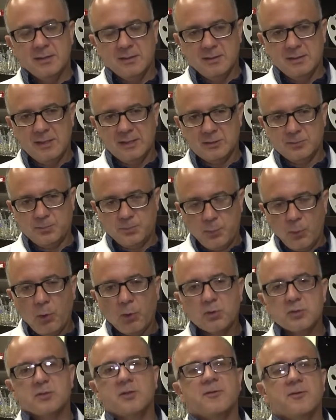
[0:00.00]
the
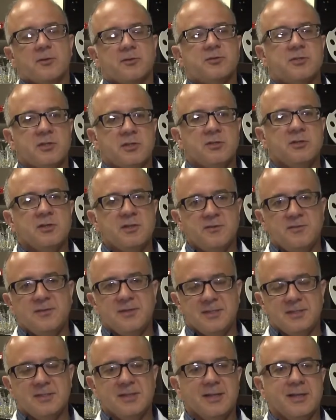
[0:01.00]
spores of Clostridium
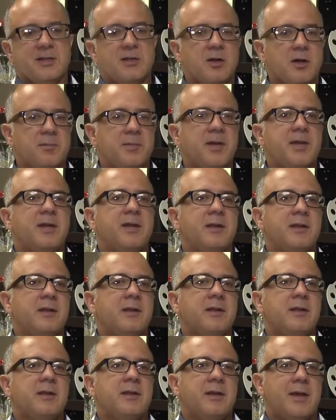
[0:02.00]
difficile come in
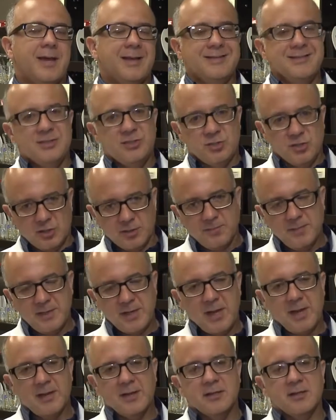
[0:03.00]
and
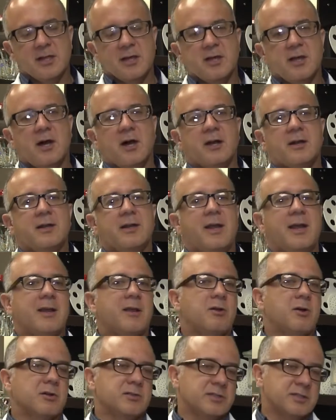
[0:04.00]
germinate in the gut and
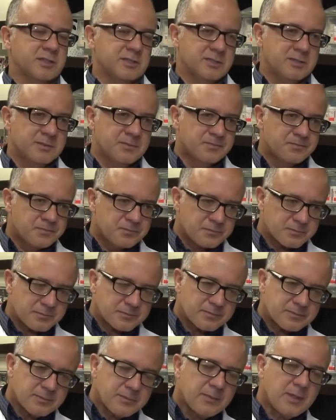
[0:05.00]
causes
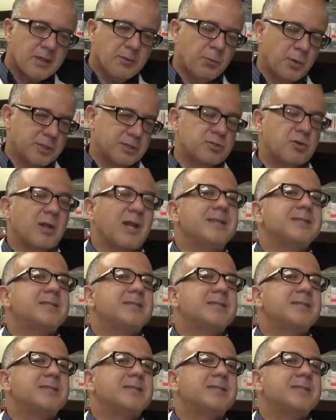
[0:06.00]
what is called